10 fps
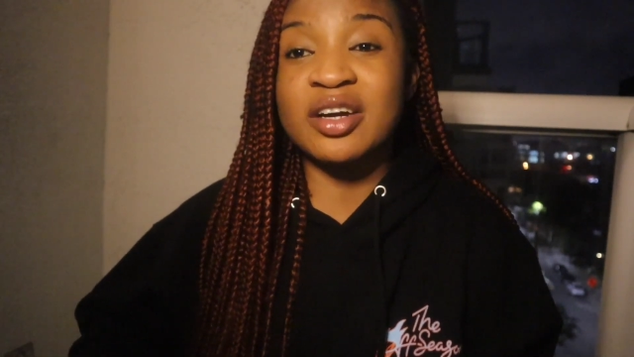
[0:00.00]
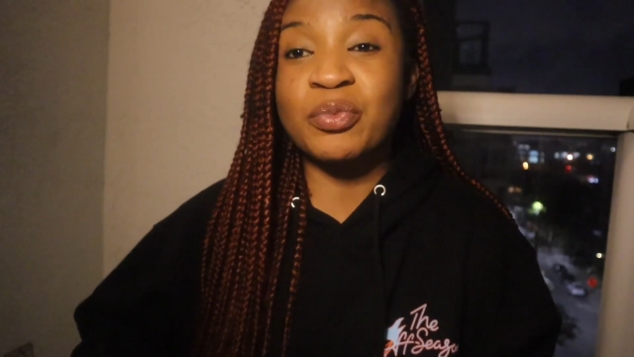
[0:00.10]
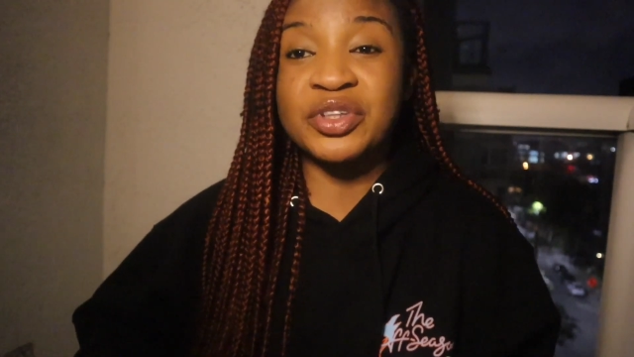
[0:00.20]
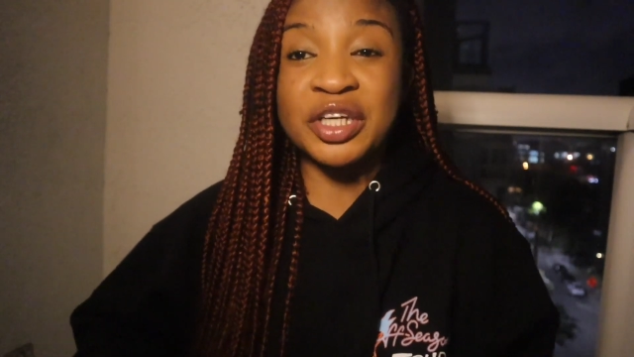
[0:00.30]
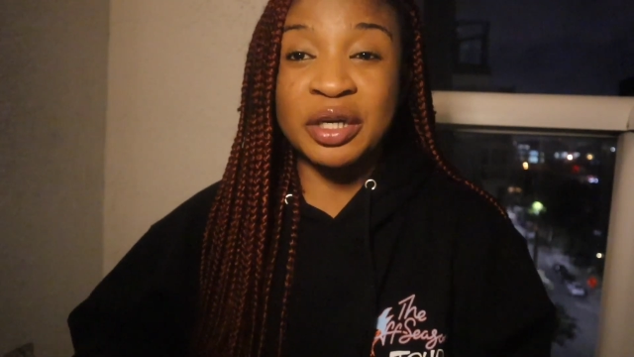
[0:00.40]

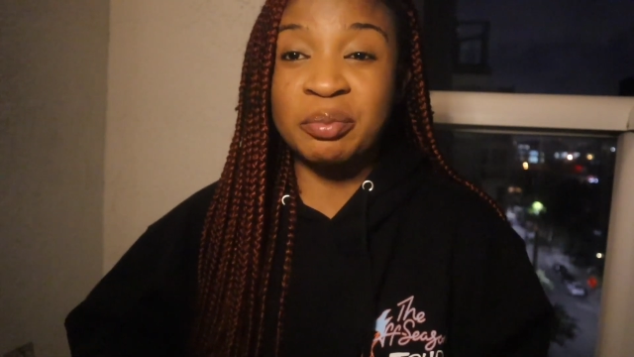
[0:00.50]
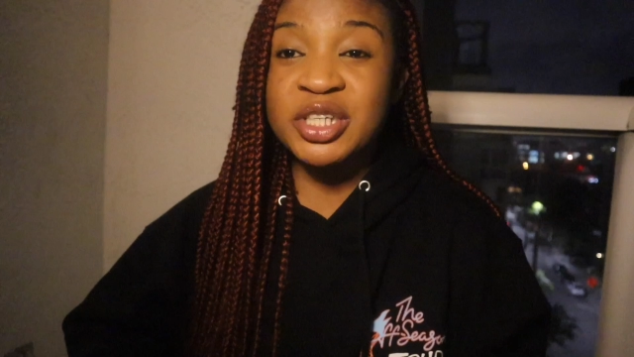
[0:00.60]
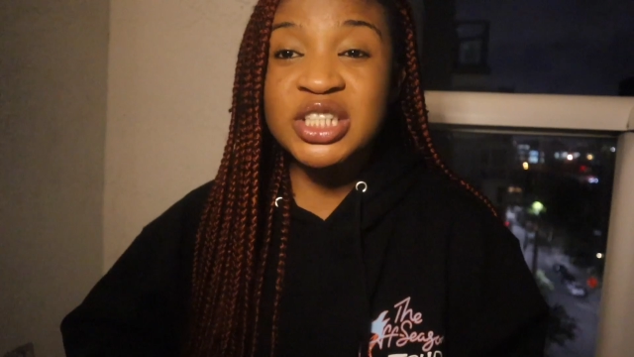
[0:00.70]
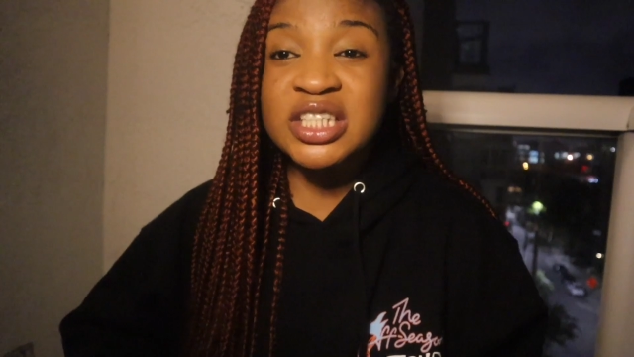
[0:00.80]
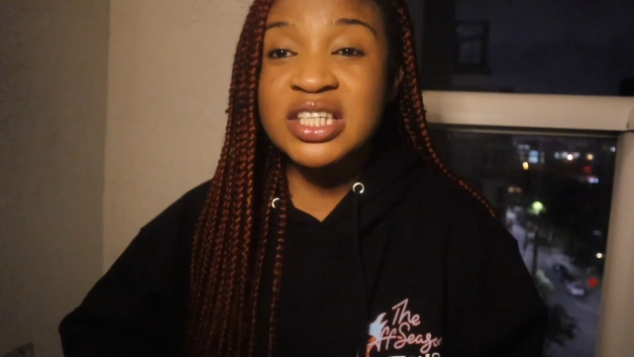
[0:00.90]
up with their
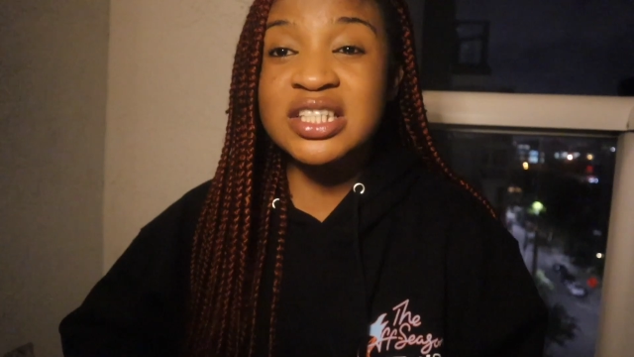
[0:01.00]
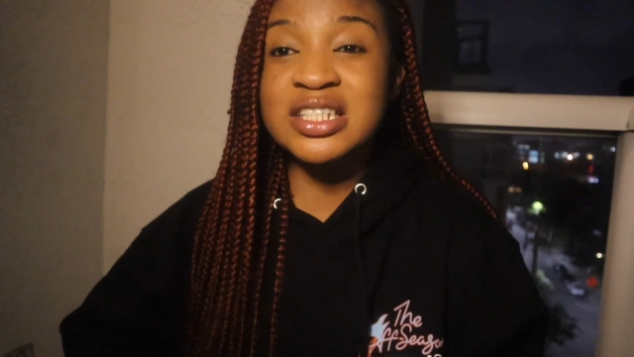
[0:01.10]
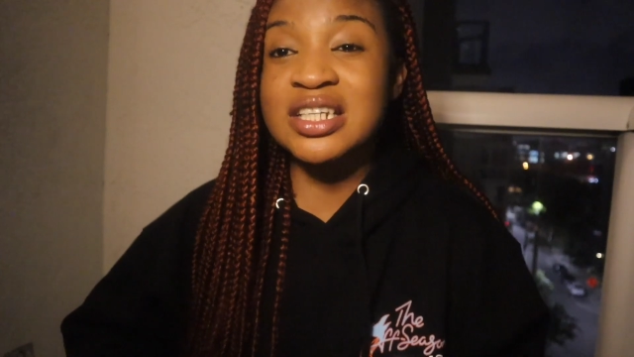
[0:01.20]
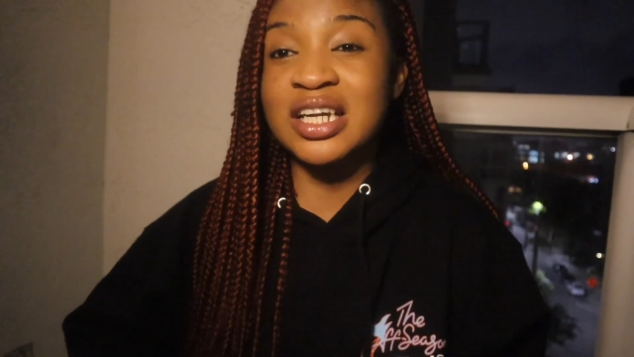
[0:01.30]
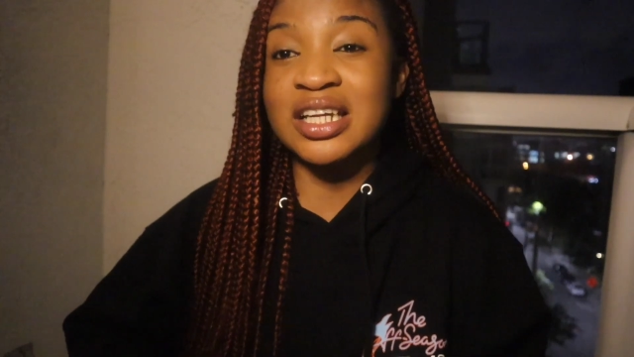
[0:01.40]

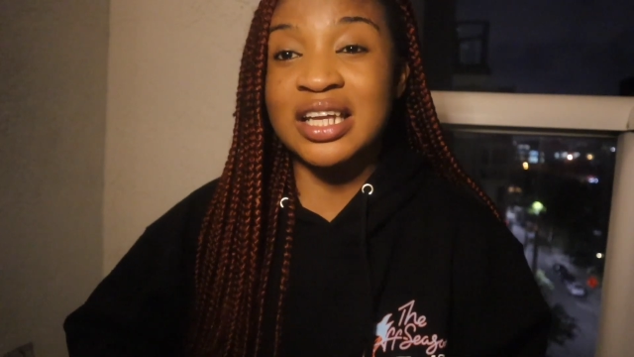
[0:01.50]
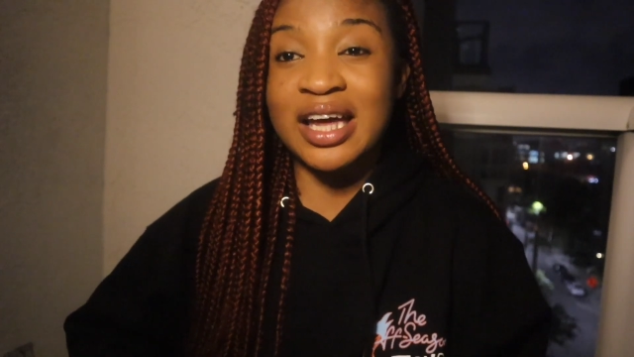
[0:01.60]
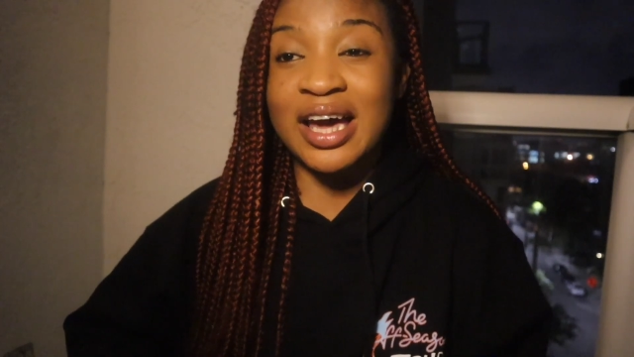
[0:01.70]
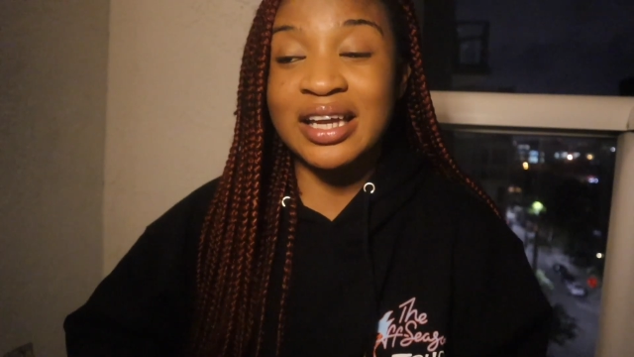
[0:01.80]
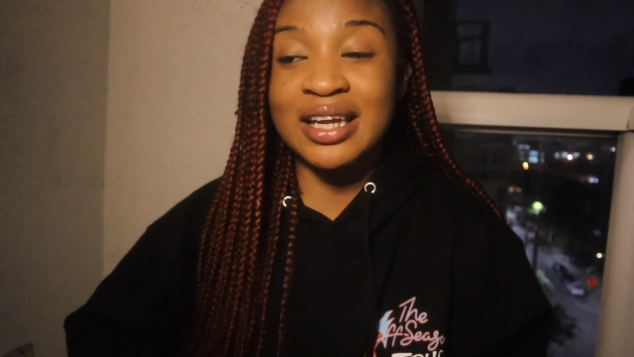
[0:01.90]
admissions, none of
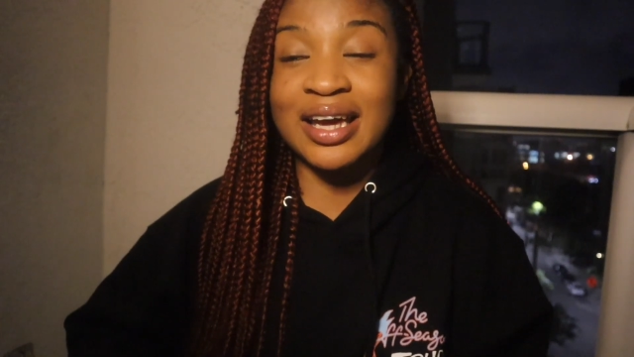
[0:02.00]
that.